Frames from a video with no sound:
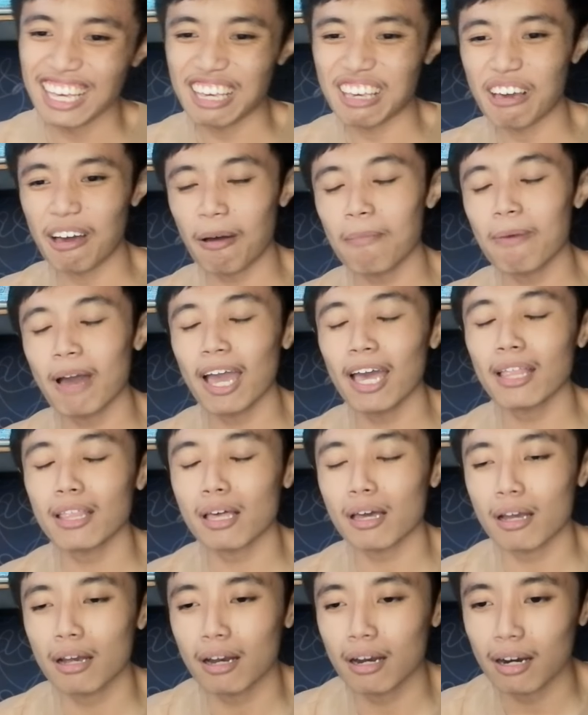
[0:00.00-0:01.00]
You're
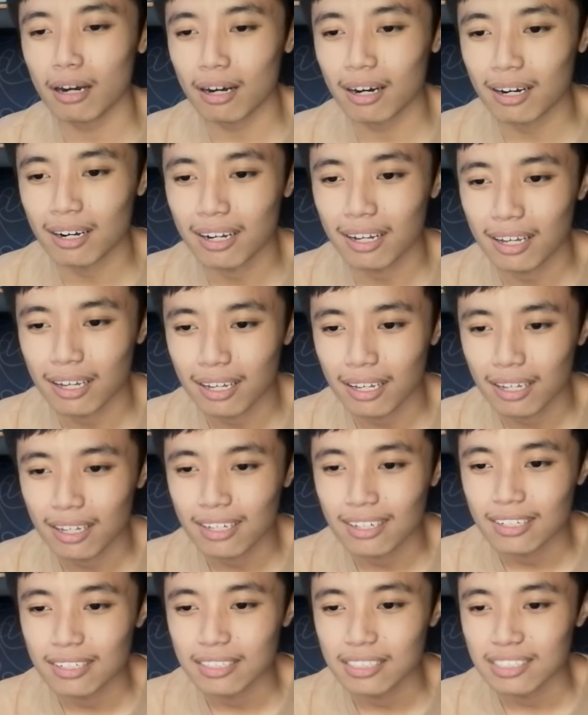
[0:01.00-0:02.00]
better.
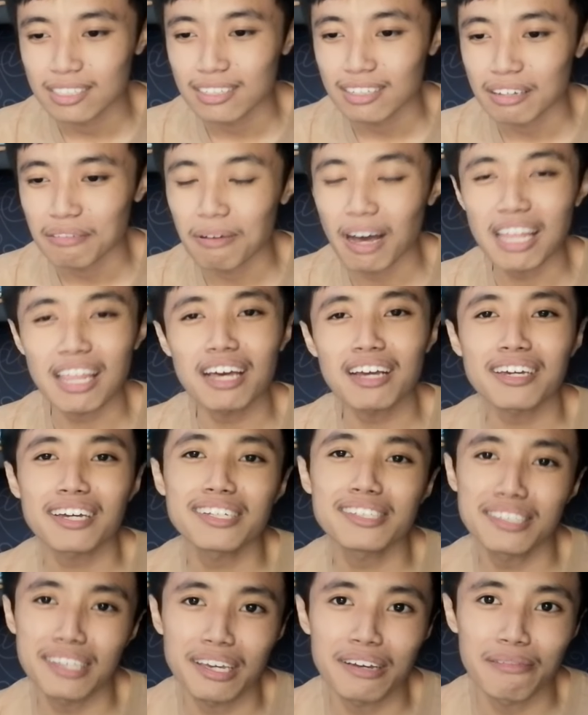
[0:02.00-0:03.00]
But I
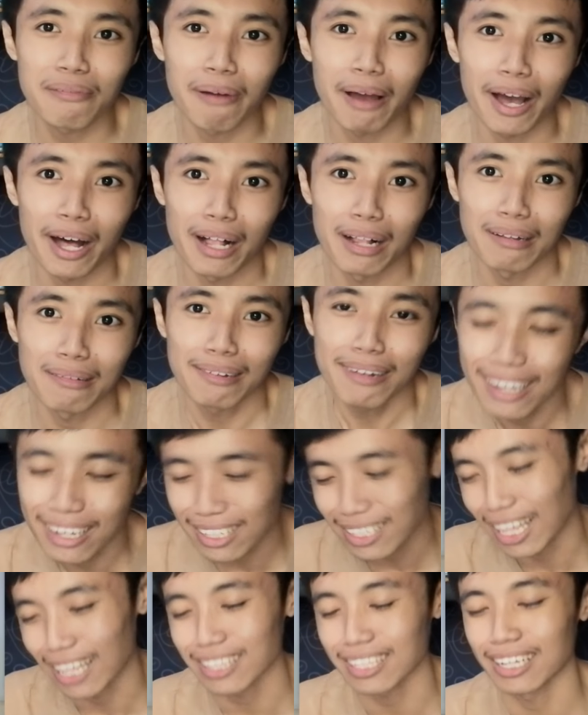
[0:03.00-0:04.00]
can sing well,
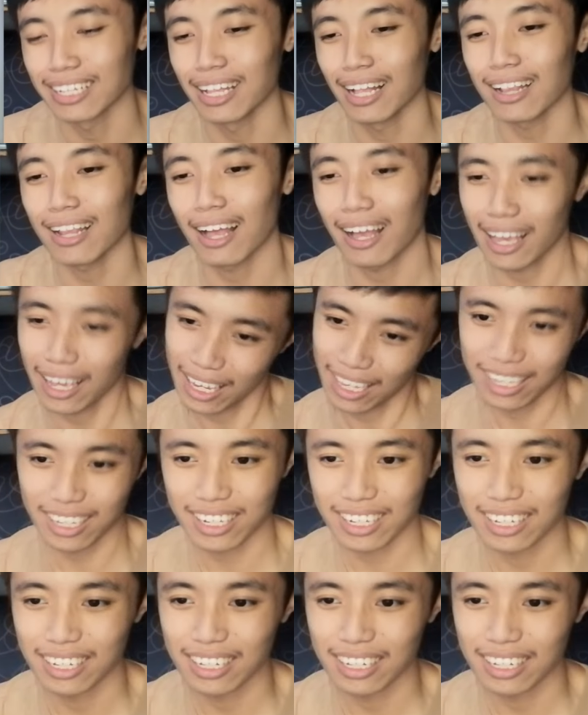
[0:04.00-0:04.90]
not gonna lie.